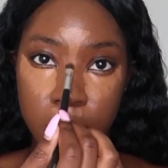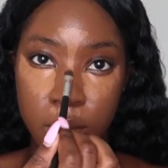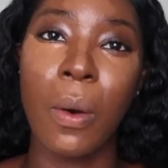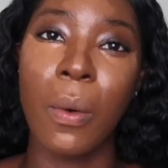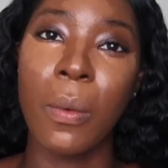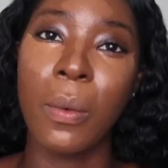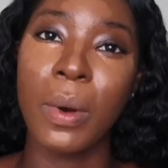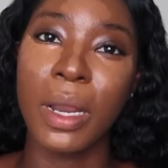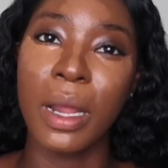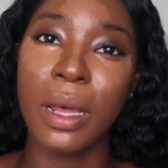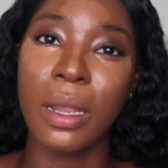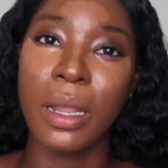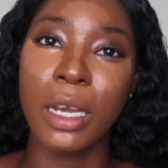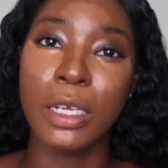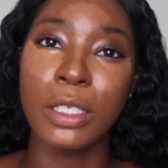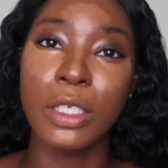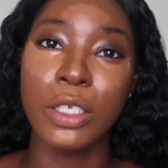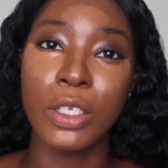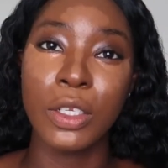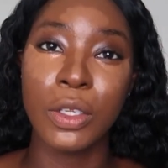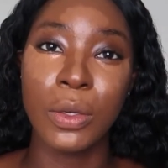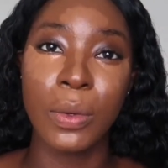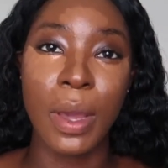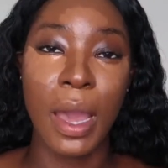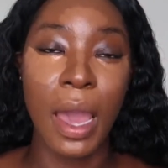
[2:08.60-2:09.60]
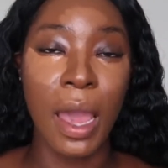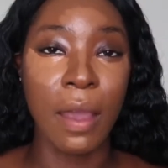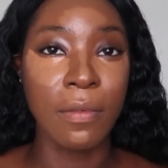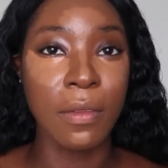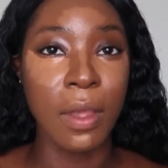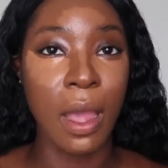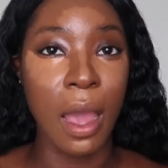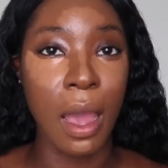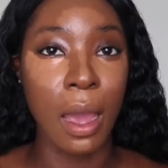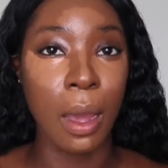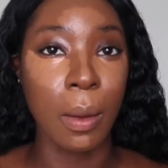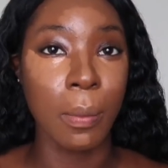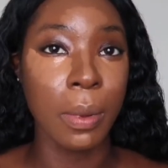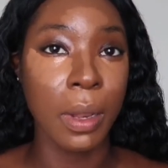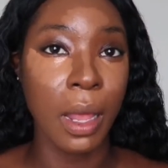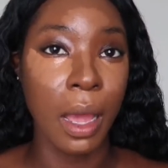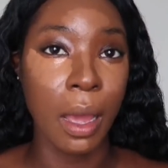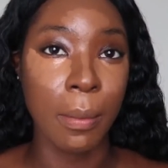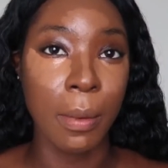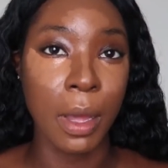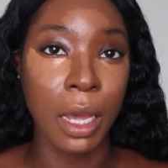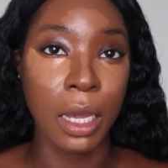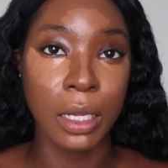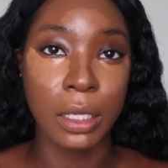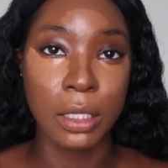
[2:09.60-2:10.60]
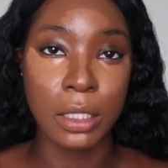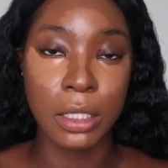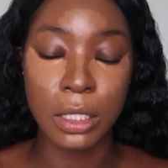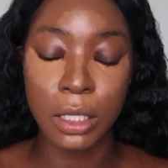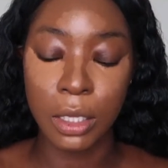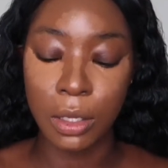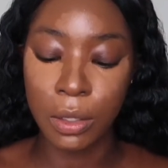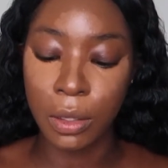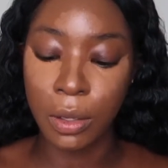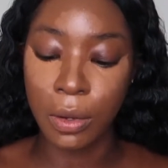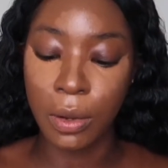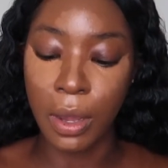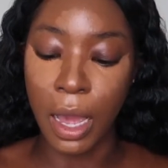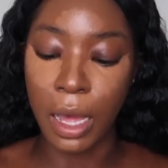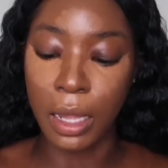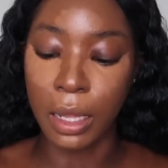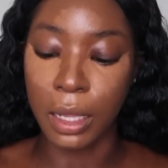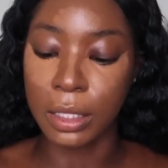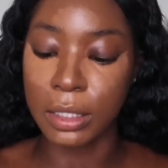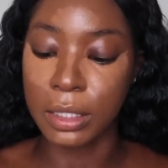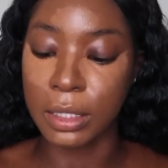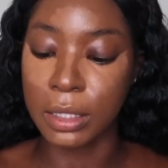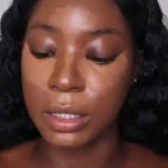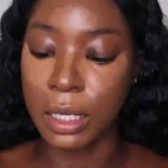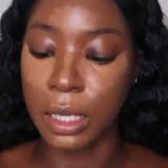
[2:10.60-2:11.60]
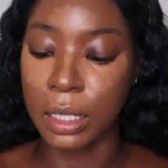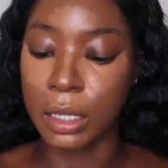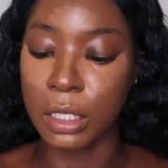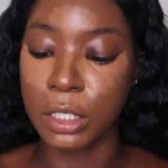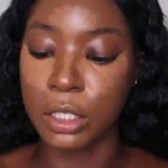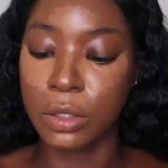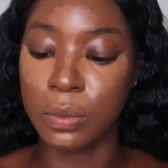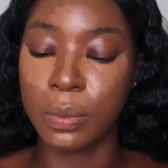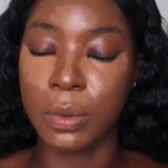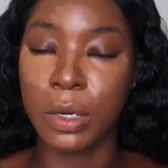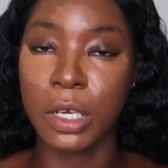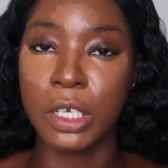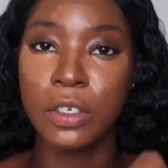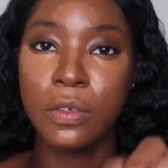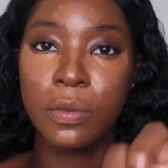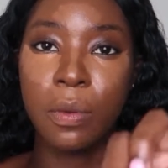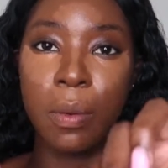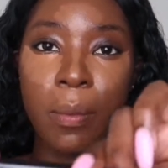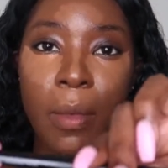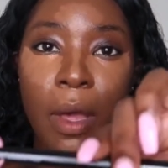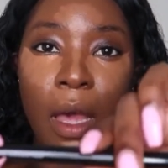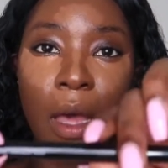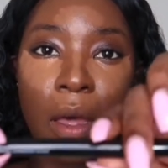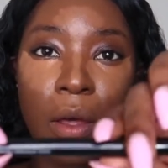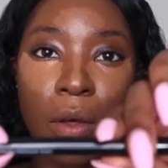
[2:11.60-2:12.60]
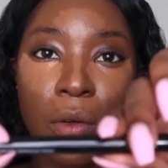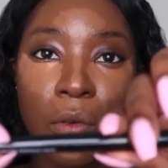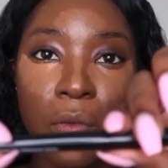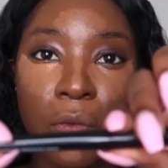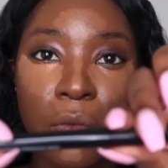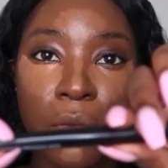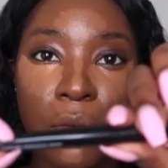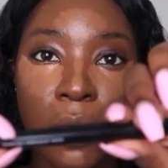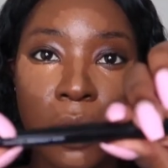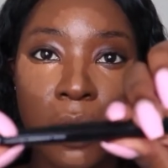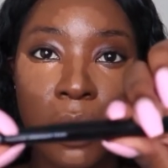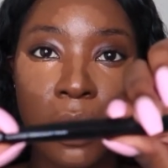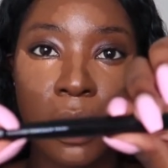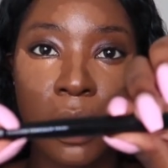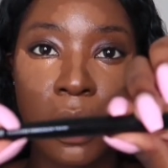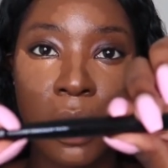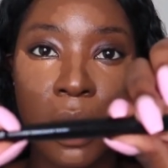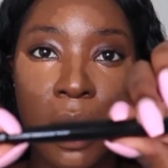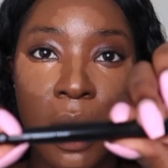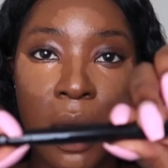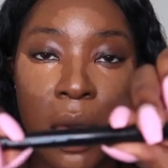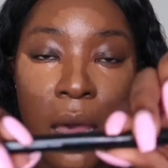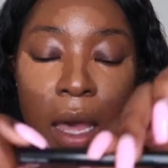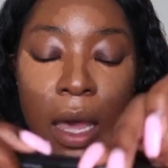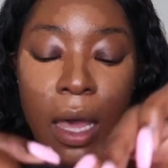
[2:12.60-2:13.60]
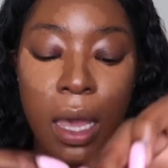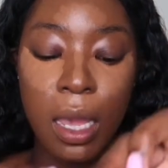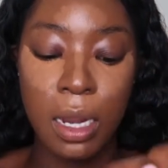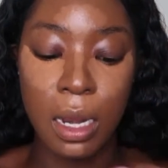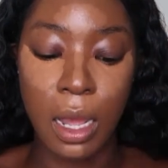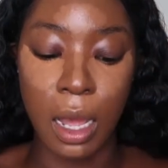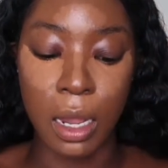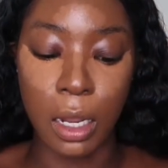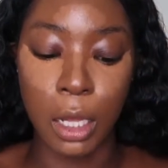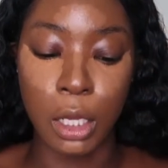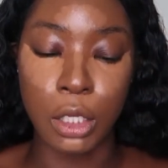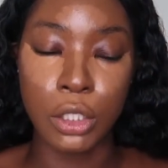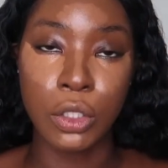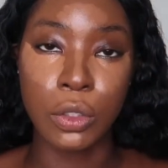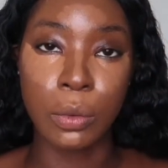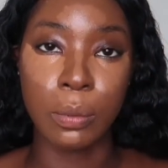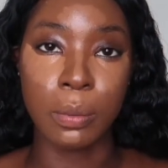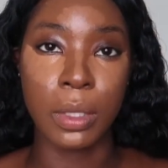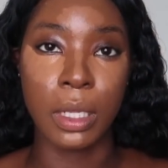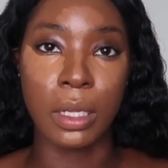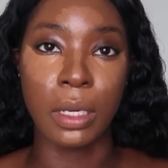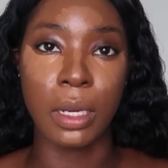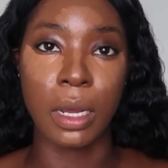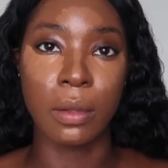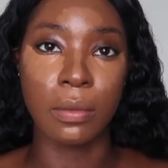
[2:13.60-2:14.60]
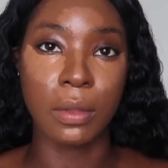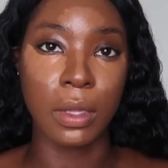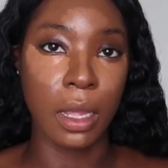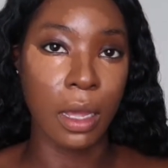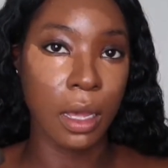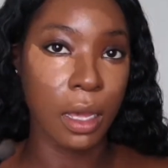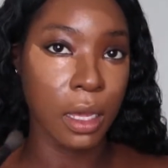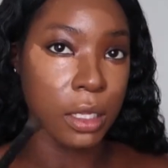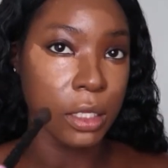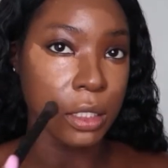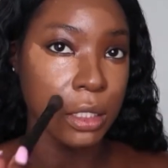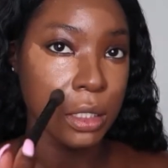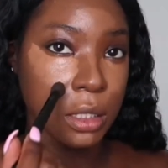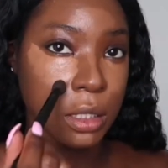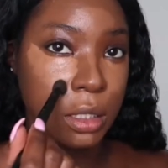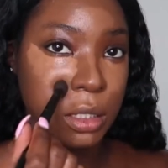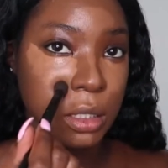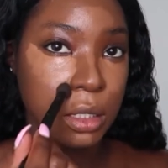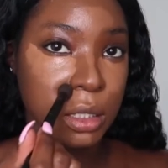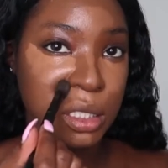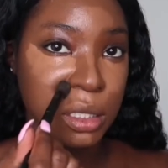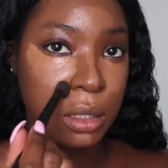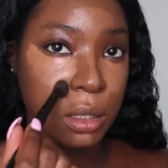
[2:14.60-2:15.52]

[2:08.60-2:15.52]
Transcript: What I like to do after I apply my concealer, I like to take this brush from e.l.f. and I like to blend out the edges.